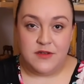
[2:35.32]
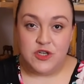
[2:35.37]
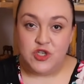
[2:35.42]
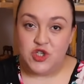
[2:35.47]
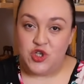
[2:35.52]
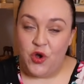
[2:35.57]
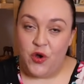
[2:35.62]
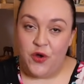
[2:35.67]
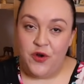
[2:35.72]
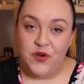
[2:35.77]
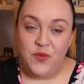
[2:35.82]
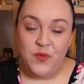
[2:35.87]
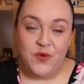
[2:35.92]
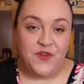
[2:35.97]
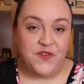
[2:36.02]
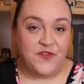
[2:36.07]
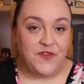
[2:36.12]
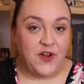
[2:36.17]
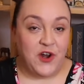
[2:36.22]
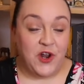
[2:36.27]
John would
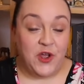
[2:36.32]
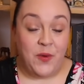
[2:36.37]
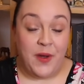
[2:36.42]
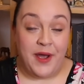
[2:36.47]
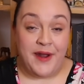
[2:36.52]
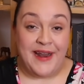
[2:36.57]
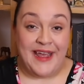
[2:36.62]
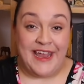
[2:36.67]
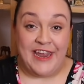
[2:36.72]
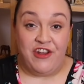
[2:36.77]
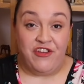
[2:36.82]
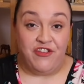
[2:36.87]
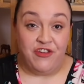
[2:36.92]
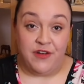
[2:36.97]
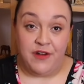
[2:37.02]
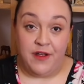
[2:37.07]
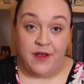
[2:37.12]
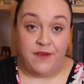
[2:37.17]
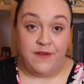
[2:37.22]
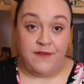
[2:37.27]
follow an
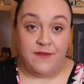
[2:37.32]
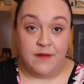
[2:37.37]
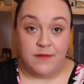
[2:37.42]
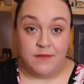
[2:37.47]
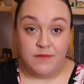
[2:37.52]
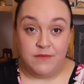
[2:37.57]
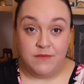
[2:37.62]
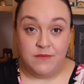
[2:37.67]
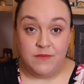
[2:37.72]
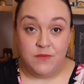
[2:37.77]
ancient custom,